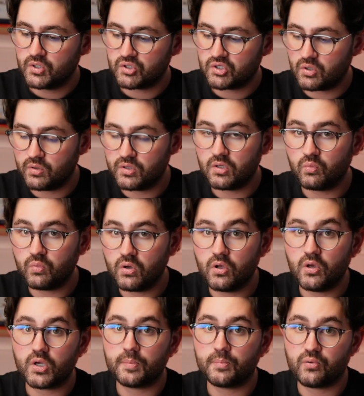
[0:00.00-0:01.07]
Doing the
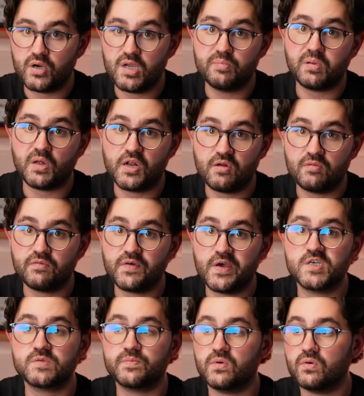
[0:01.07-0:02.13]
work pre-planning on
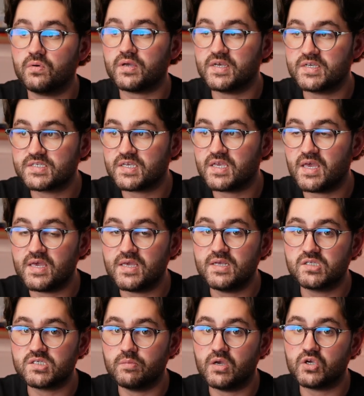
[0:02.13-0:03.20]
Facebook is key
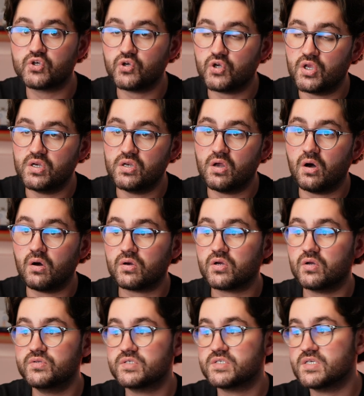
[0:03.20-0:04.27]
to make sure you're not
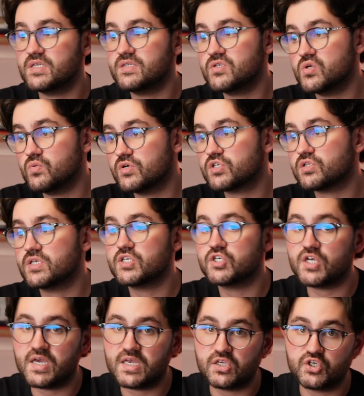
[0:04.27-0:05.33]
continuously
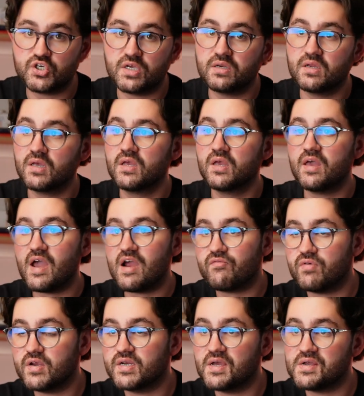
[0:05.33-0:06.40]
changing
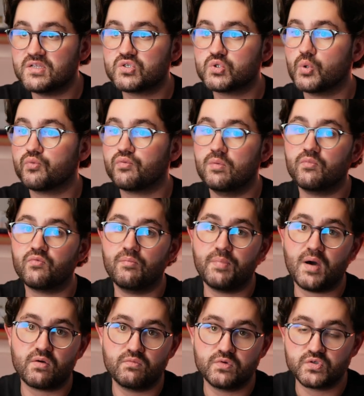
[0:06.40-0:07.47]
every day and suffering from
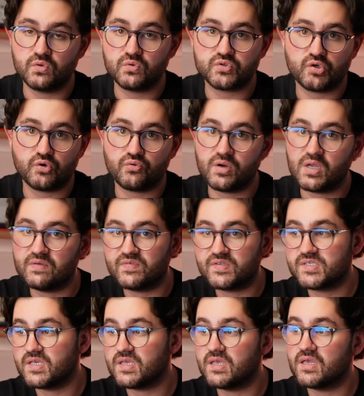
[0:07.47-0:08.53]
bad results and creative
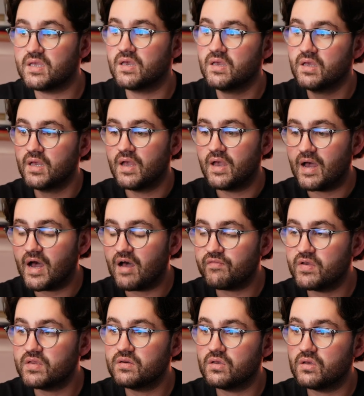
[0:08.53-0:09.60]
fatigue.
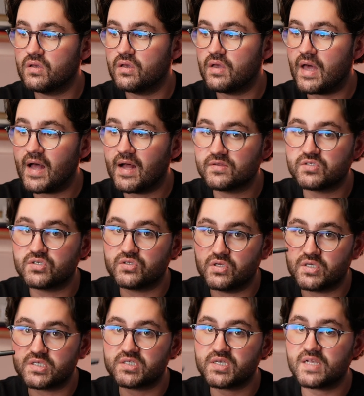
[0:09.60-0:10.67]
Having ads
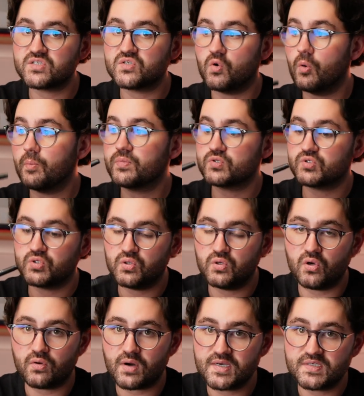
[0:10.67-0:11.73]
that are set up to
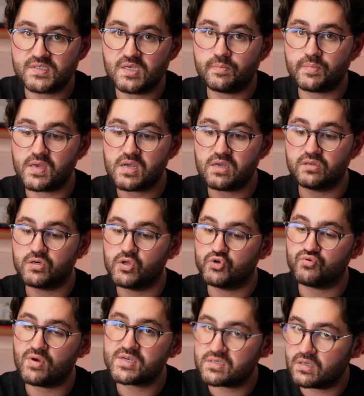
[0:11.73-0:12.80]
your ICP that
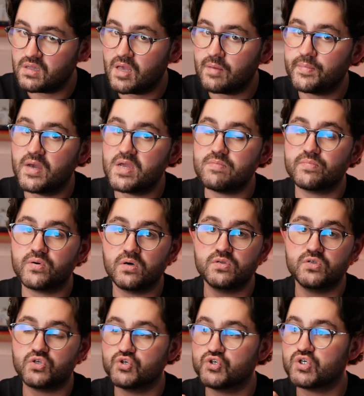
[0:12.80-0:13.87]
address all their pain
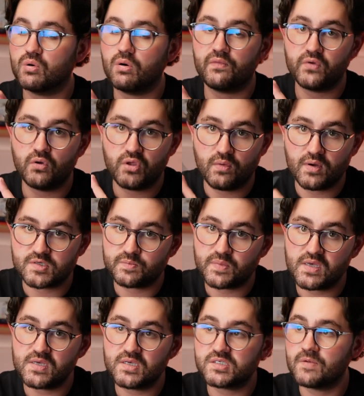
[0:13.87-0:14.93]
points and show off your
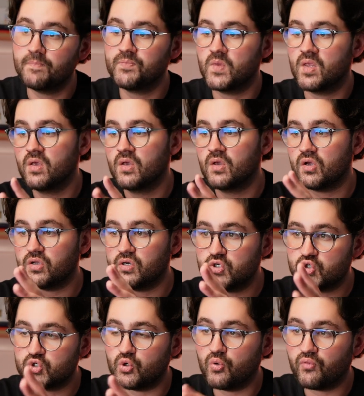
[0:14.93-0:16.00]
USPs can
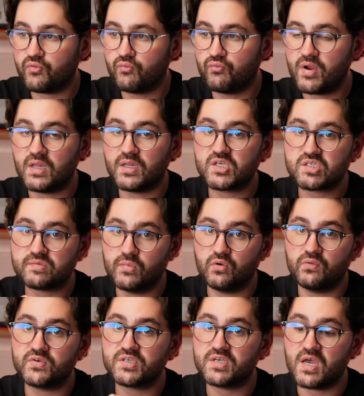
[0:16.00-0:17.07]
ensure for really
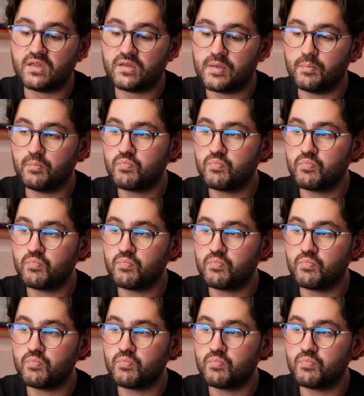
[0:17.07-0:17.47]
smooth sailing.